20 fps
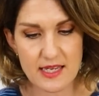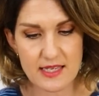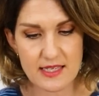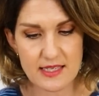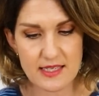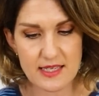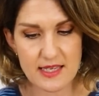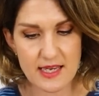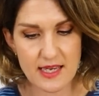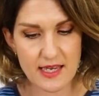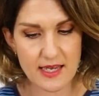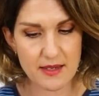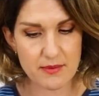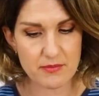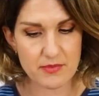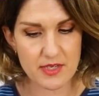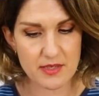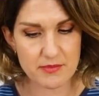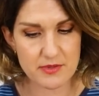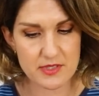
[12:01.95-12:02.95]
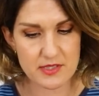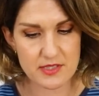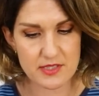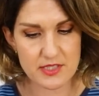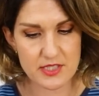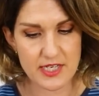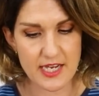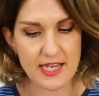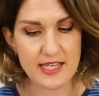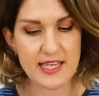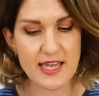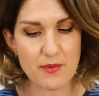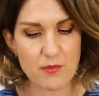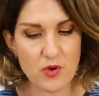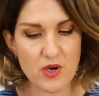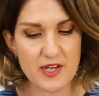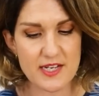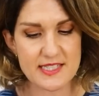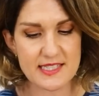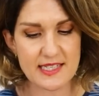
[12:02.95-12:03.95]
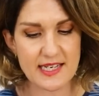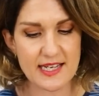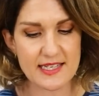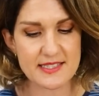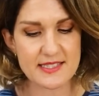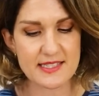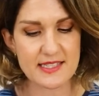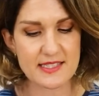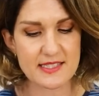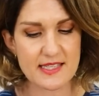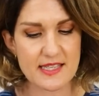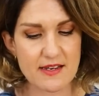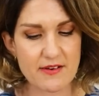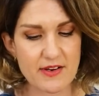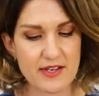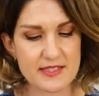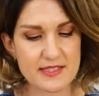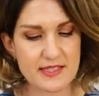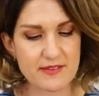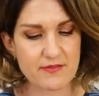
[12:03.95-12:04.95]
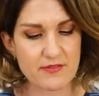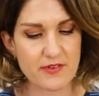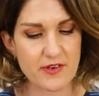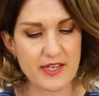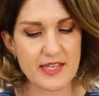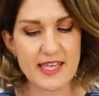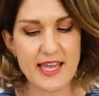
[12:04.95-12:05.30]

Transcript: Yeah, let me just check. Yeah, wide elastics, they're asking for it.